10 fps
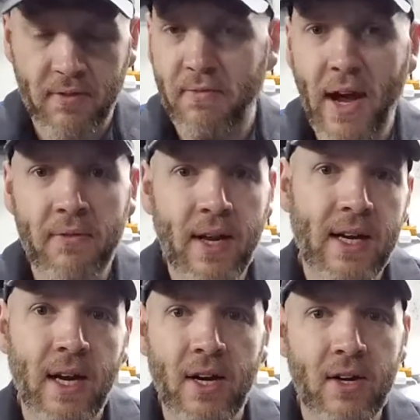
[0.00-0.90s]
to
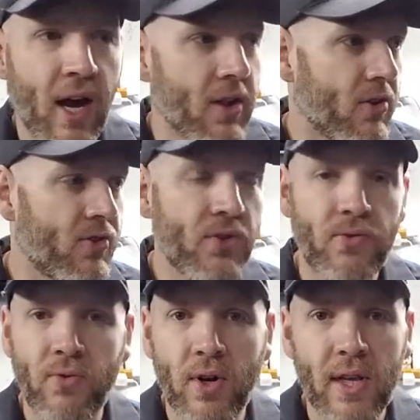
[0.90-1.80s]
$800,
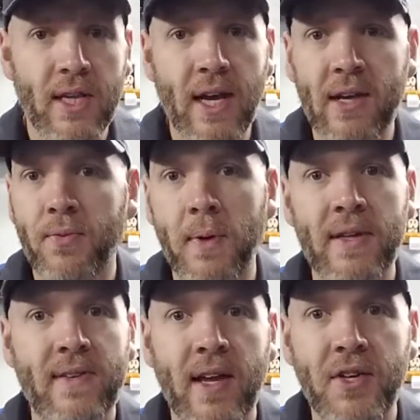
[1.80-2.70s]
really nice
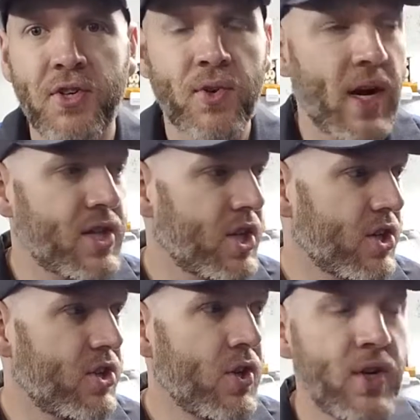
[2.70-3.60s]
one-stage
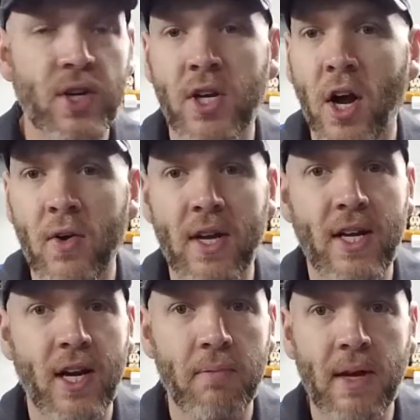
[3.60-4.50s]
correction, 2-year coating,
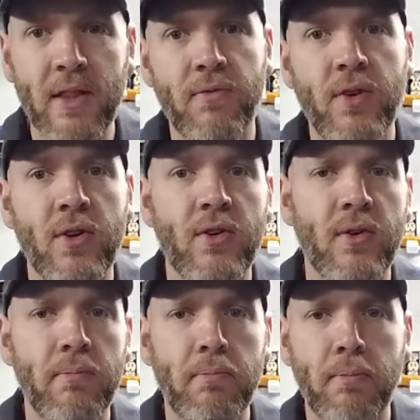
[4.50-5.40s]
gonna make the
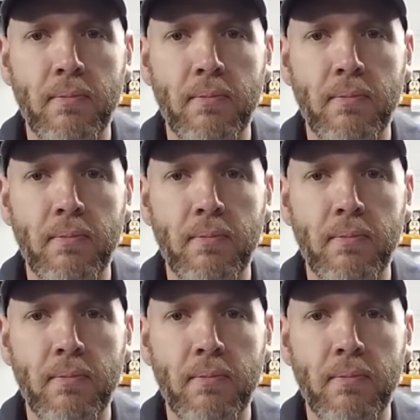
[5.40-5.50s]
vehicle